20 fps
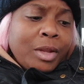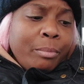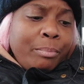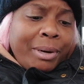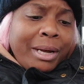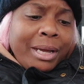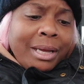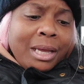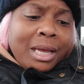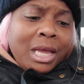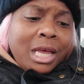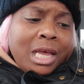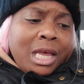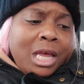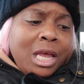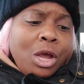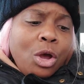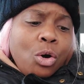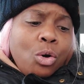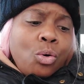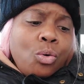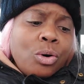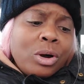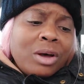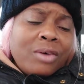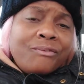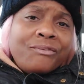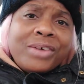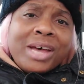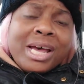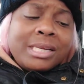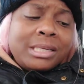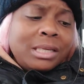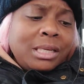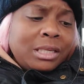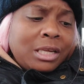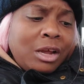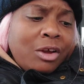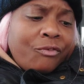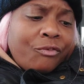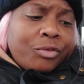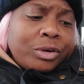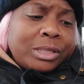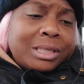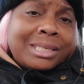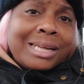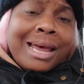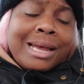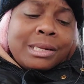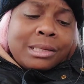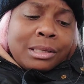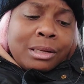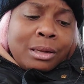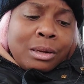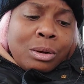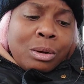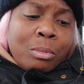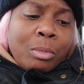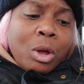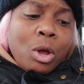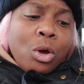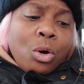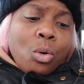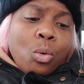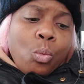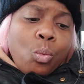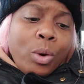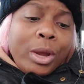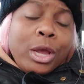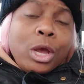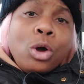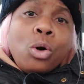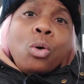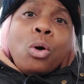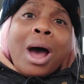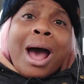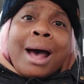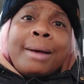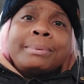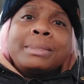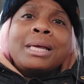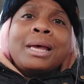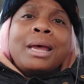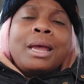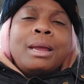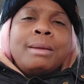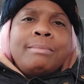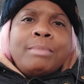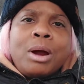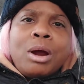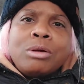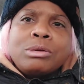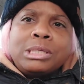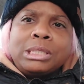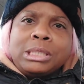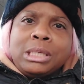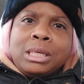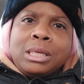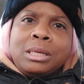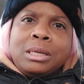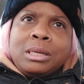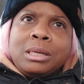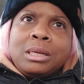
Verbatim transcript: but he who confesses and forsakes them will obtain mercy.